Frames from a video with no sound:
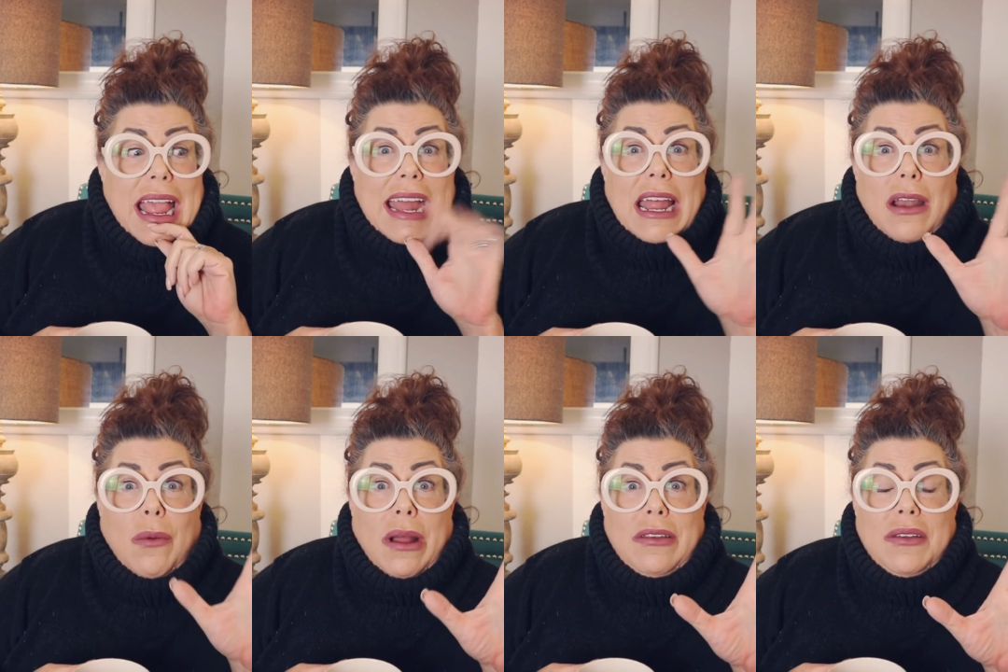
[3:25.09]
And I
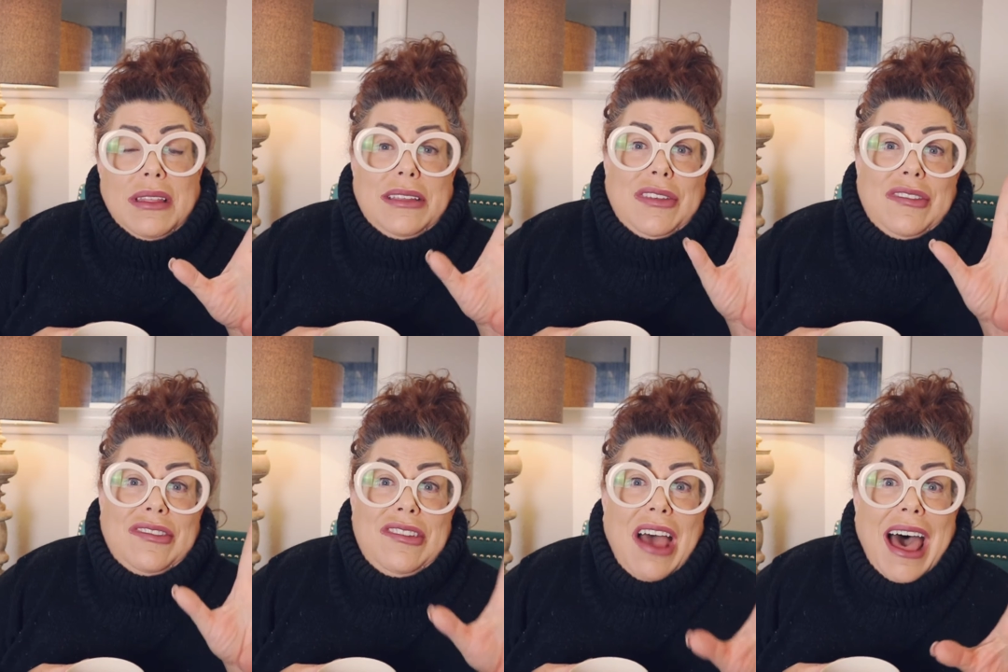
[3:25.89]
don't want to. This
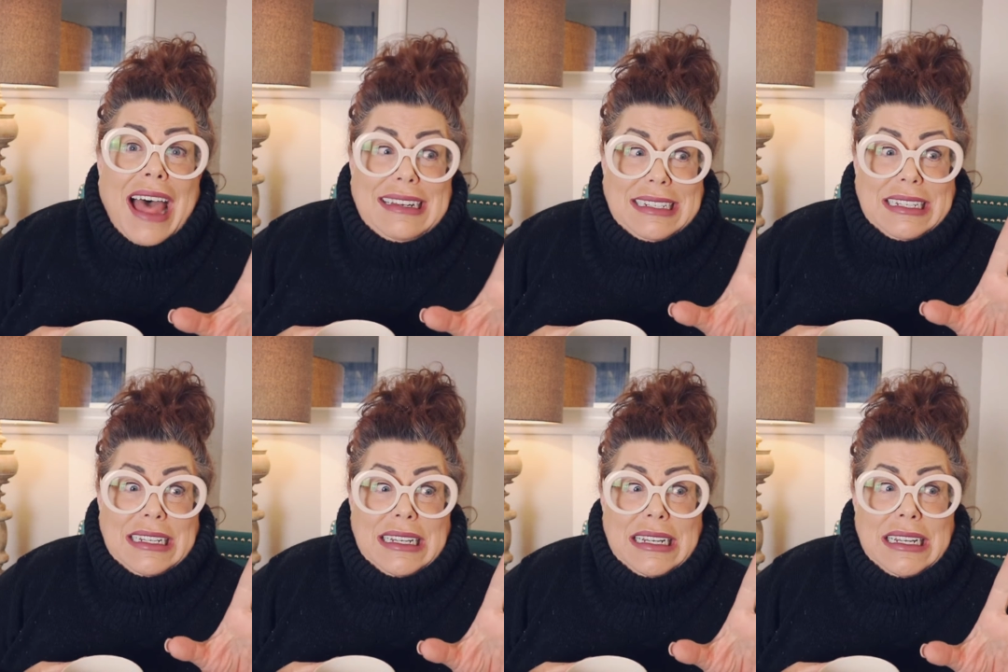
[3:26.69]
is
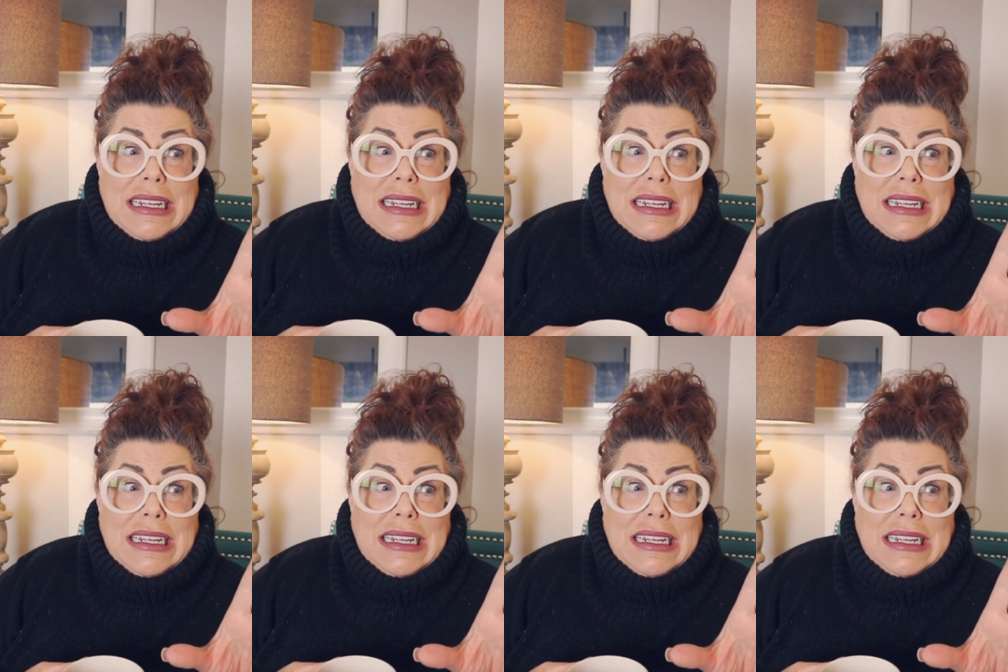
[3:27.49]
not